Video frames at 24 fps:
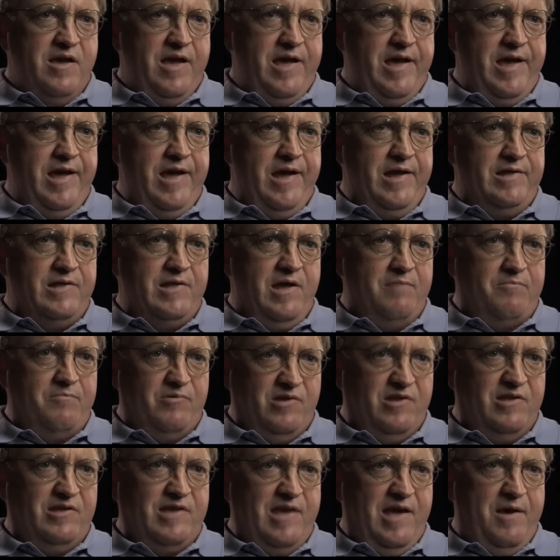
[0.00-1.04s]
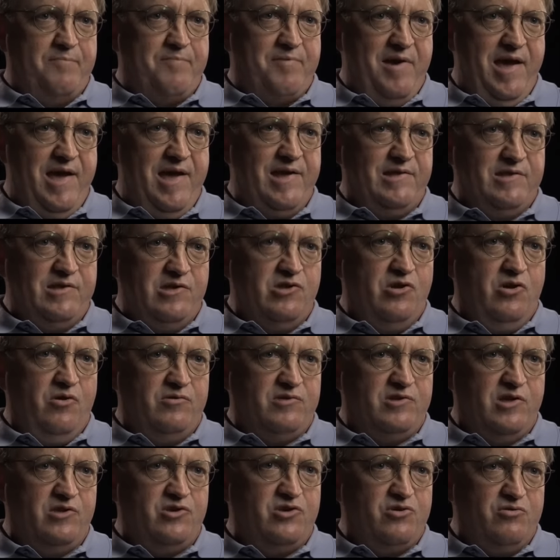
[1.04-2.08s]
and I'm going to get paid, you know,
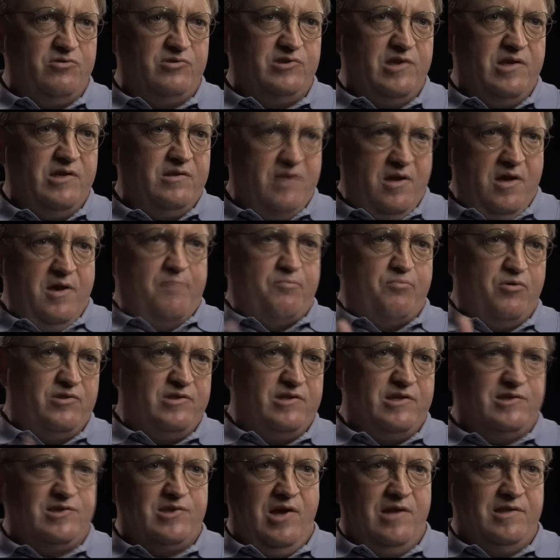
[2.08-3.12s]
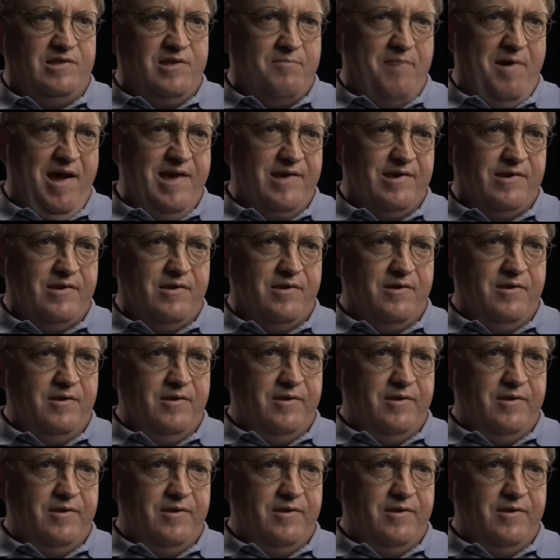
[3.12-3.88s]
to use it. Put this on the bike.